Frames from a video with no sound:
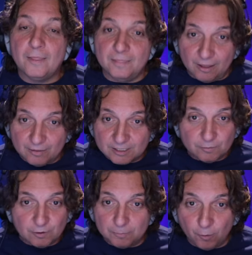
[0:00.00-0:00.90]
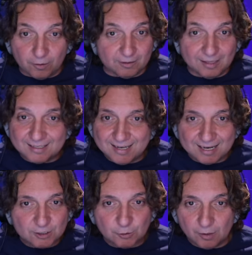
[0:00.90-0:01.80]
Now, this is very important. Le-
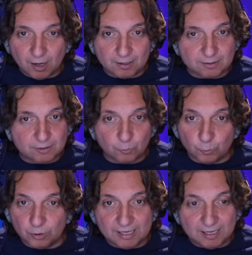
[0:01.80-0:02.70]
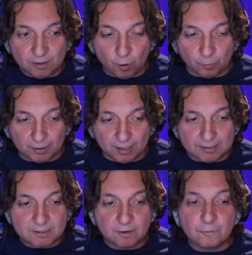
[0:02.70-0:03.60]
next two lines really hit it home, guys.